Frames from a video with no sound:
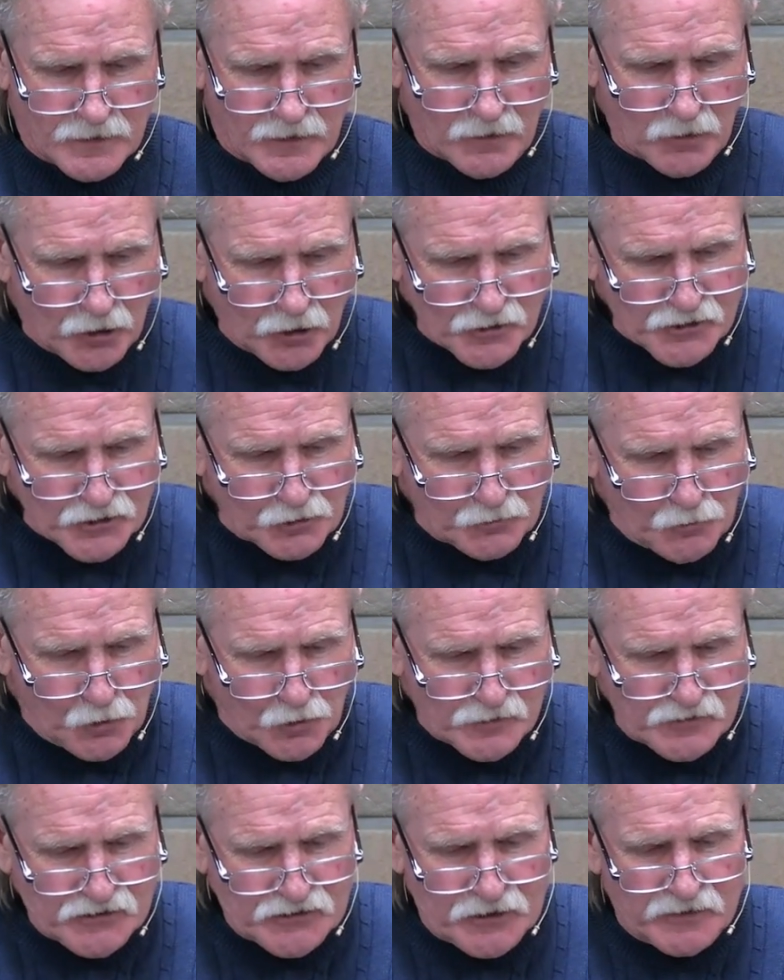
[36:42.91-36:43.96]
Also,
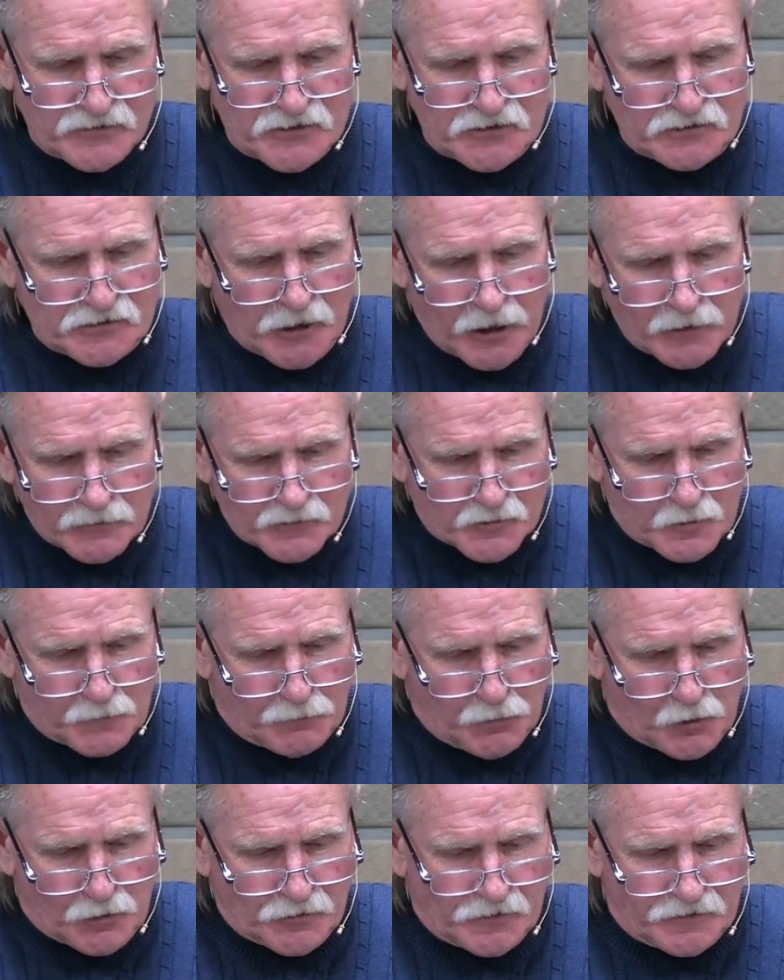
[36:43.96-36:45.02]
more sons and daughters were
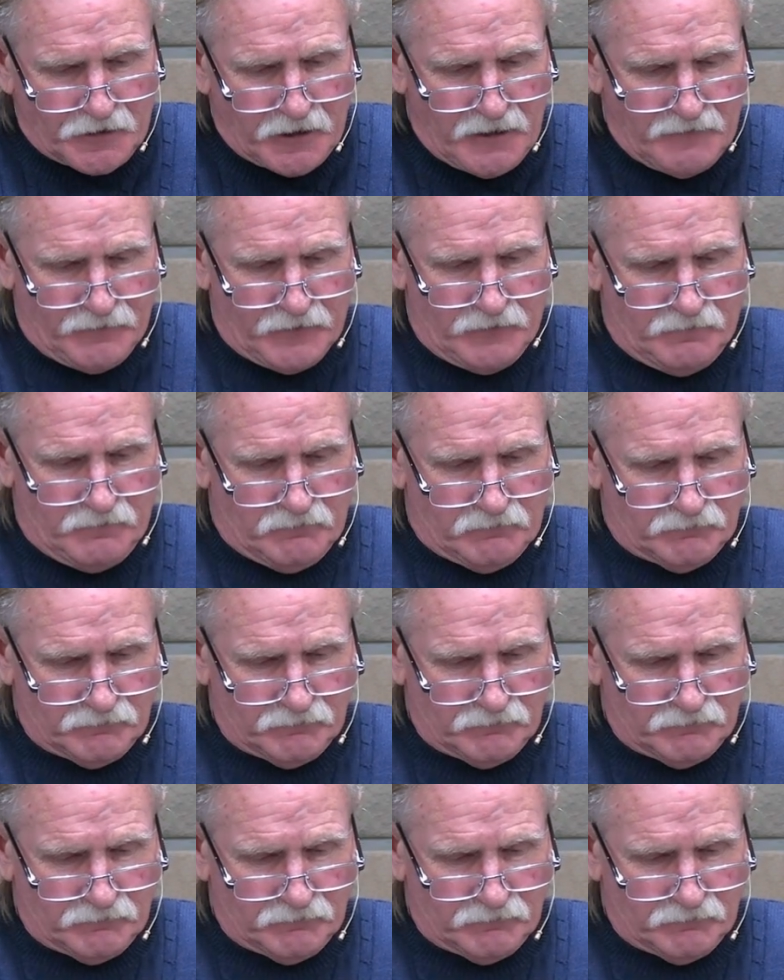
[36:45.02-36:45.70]
born to David.